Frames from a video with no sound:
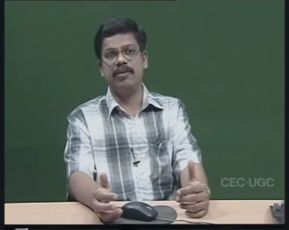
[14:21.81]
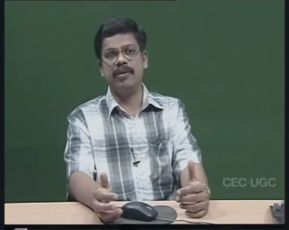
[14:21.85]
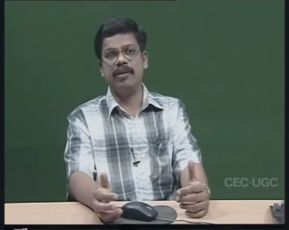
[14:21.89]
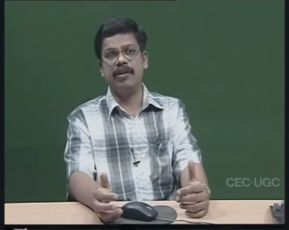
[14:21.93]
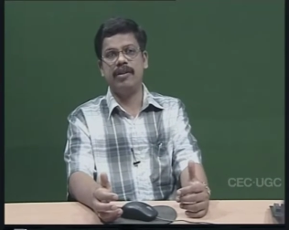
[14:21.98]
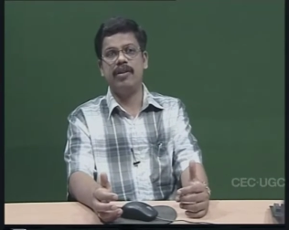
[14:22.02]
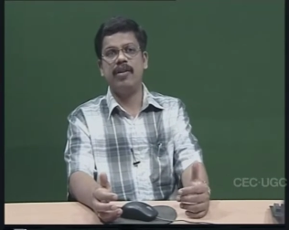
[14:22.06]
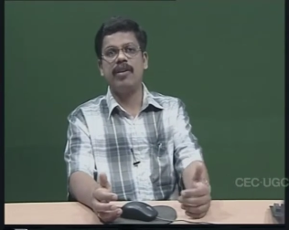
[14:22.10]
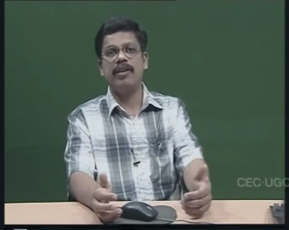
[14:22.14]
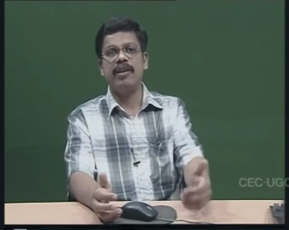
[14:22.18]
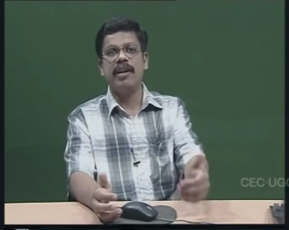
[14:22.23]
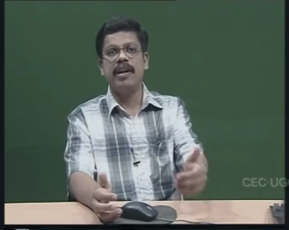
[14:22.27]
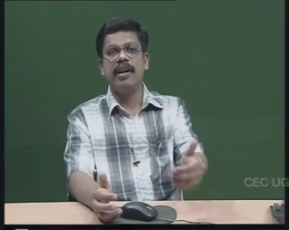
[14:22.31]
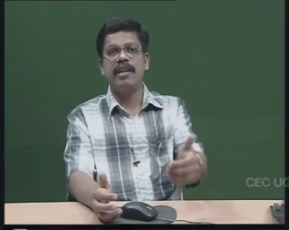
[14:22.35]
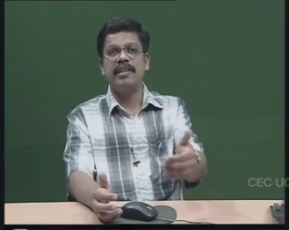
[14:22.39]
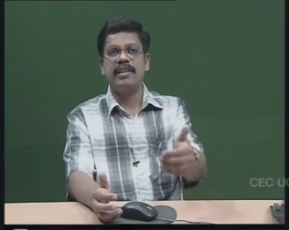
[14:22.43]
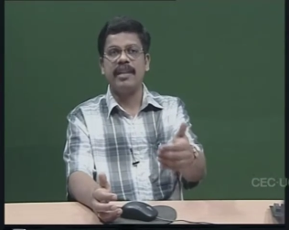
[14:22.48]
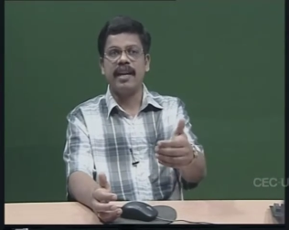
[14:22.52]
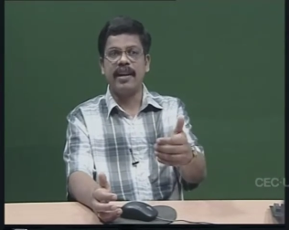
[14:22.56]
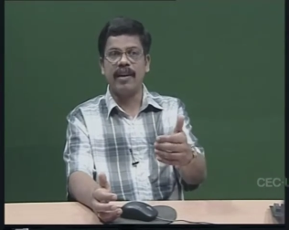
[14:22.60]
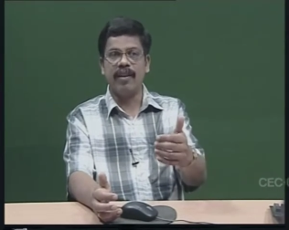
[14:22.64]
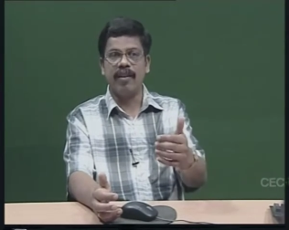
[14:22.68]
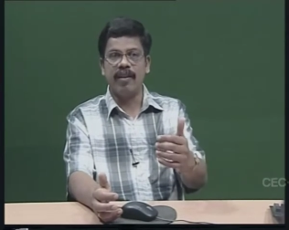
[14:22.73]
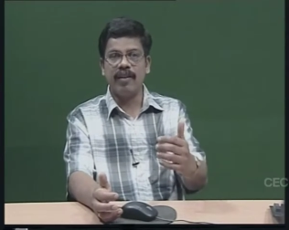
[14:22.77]
You are
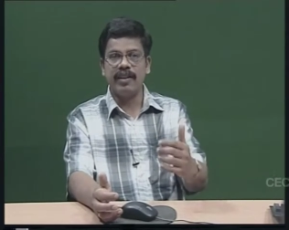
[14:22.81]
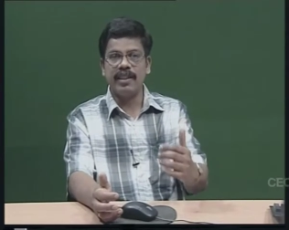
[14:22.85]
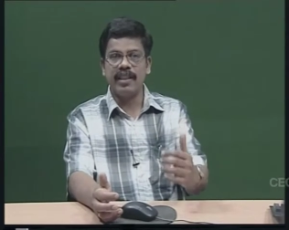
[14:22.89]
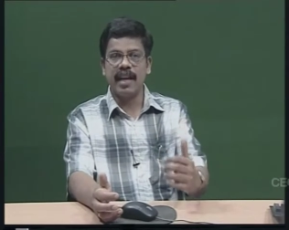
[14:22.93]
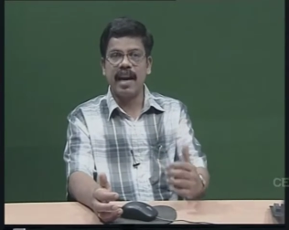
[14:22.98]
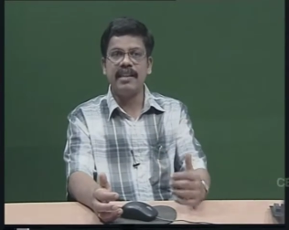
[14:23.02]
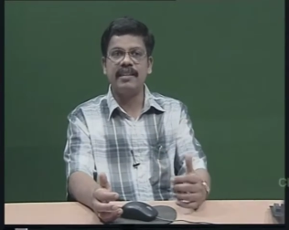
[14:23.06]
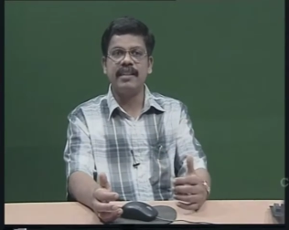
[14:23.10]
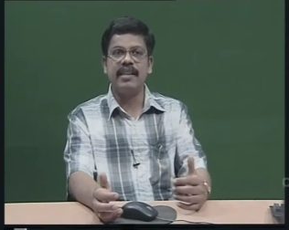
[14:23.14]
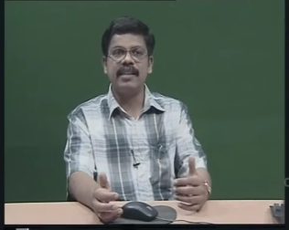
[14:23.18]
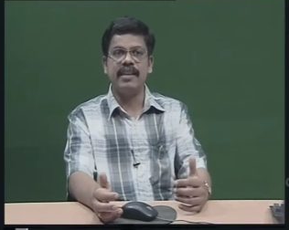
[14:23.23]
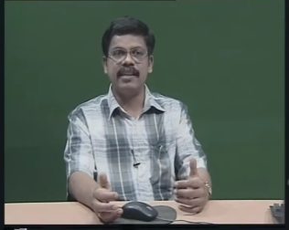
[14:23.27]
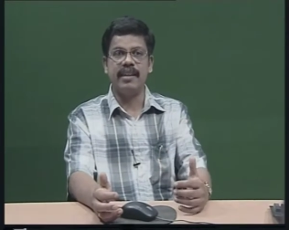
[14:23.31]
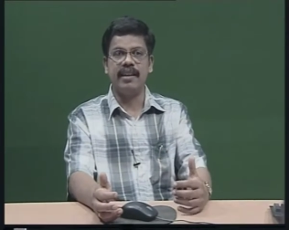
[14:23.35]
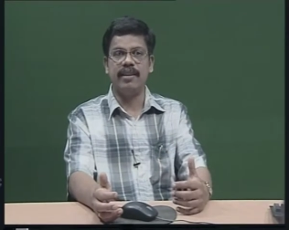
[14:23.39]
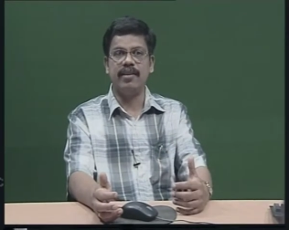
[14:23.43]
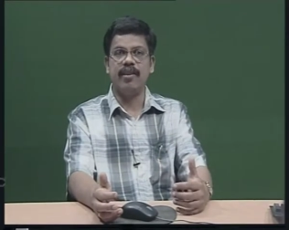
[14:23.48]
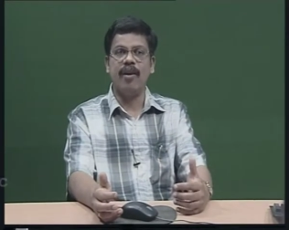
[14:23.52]
psychologizing it,